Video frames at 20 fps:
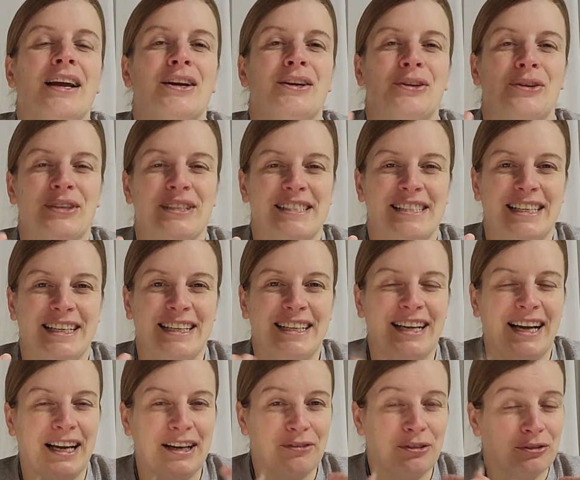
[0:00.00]
You can see
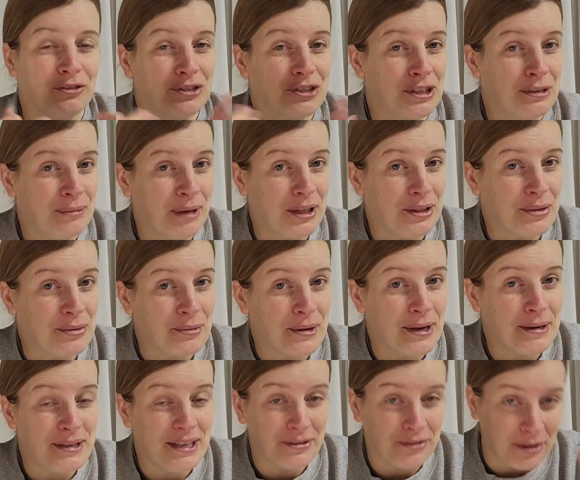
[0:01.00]
I've officially made
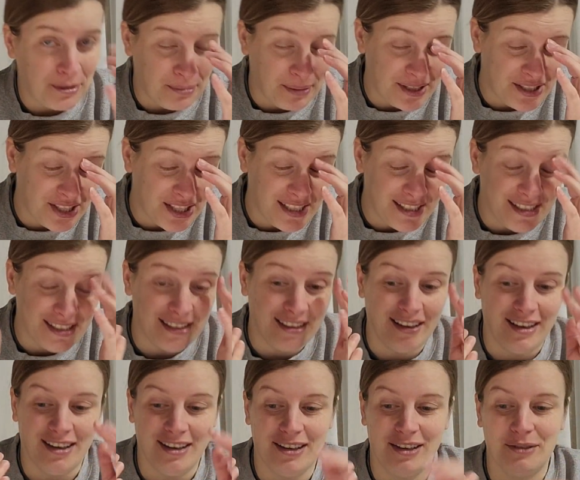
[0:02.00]
3 different pitches,
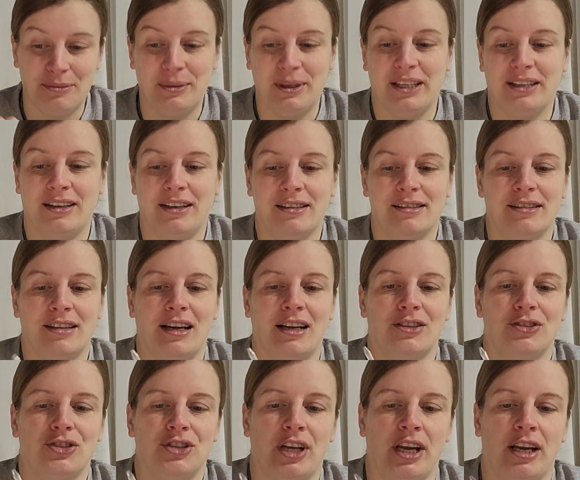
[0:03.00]
all because I
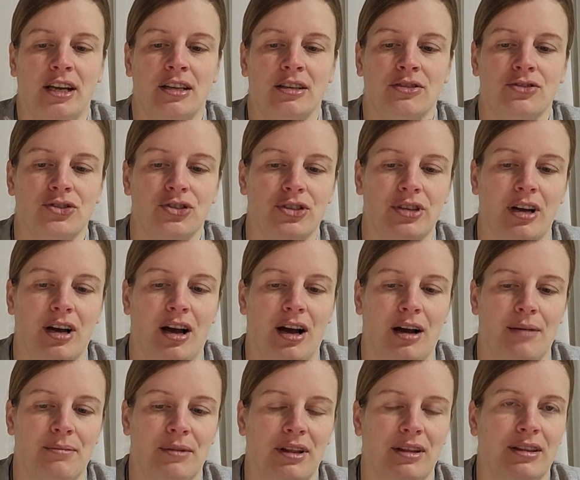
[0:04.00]
changed
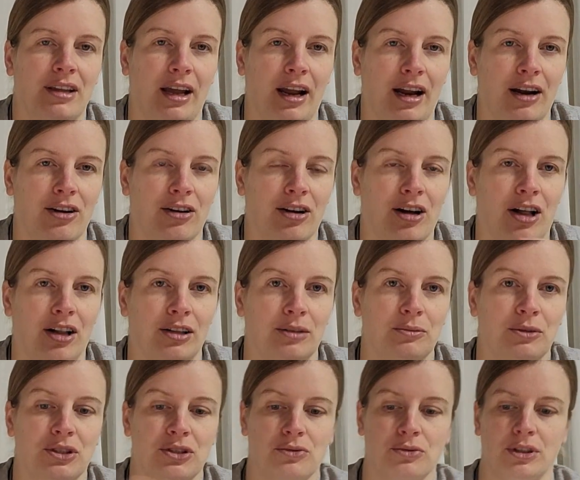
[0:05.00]
the air column.
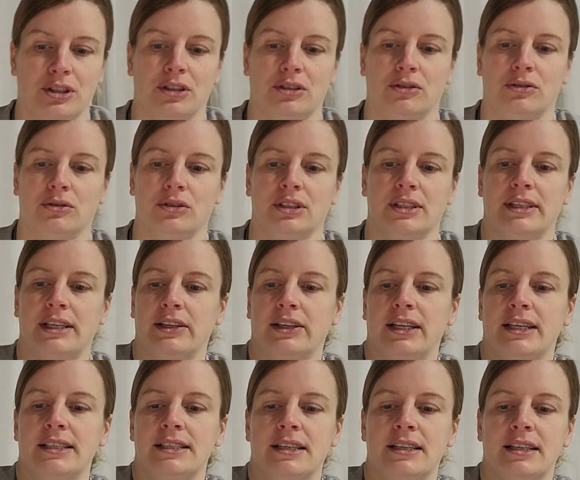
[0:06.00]
What's really cool is there
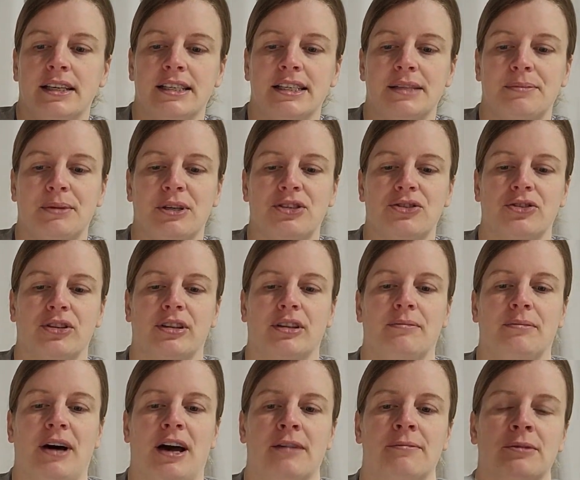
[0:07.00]
is a nice picture at the
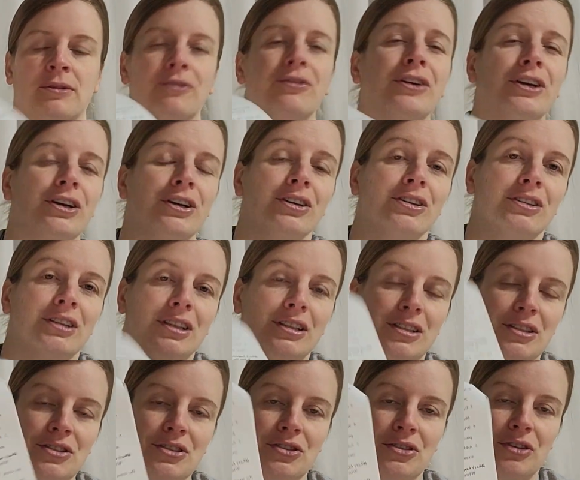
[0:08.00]
bottom of here that
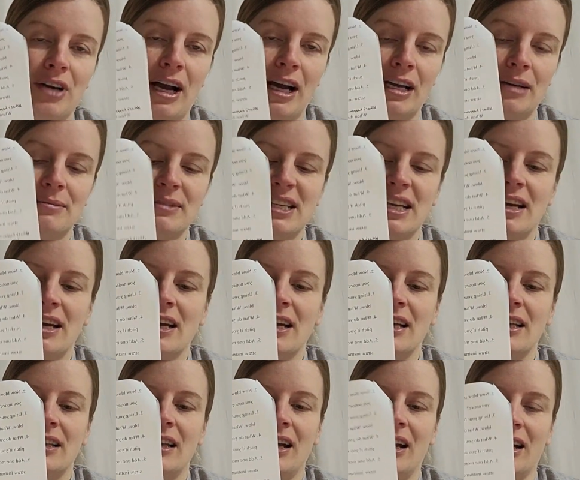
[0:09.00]
describes
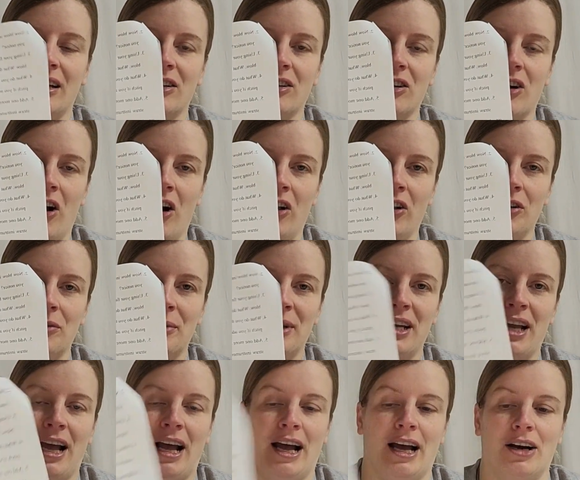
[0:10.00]
the air column and
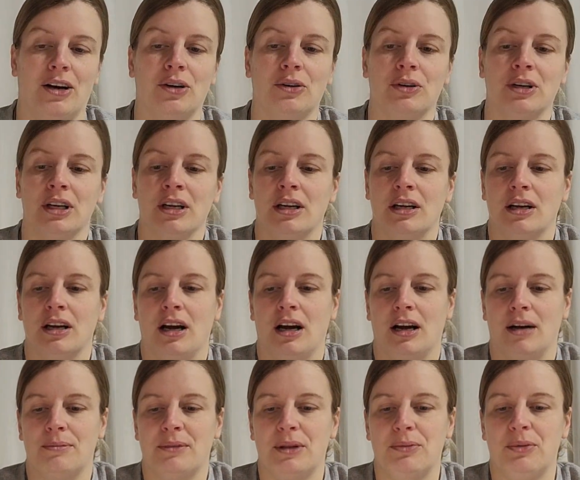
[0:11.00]
how
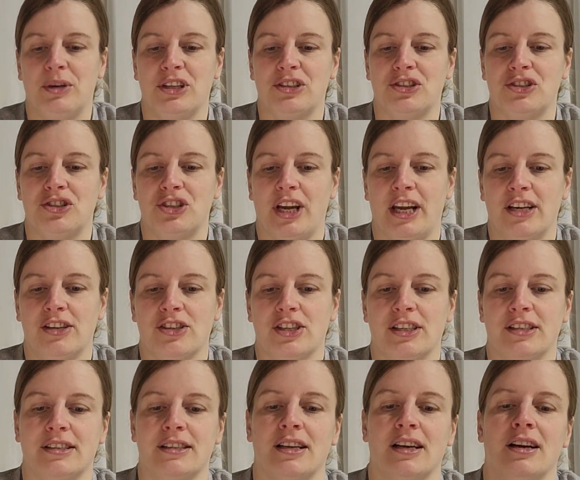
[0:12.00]
the pitch
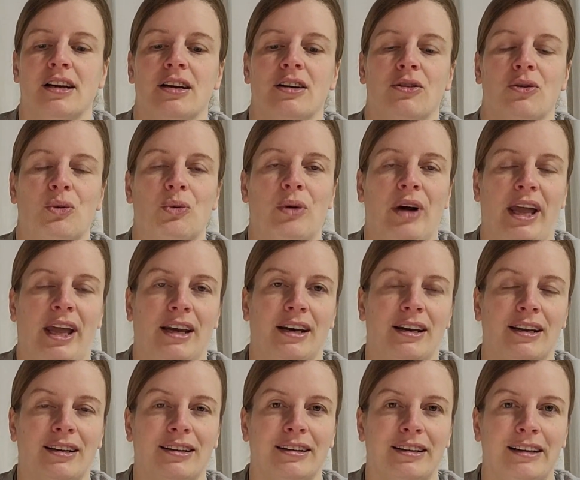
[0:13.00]
changes when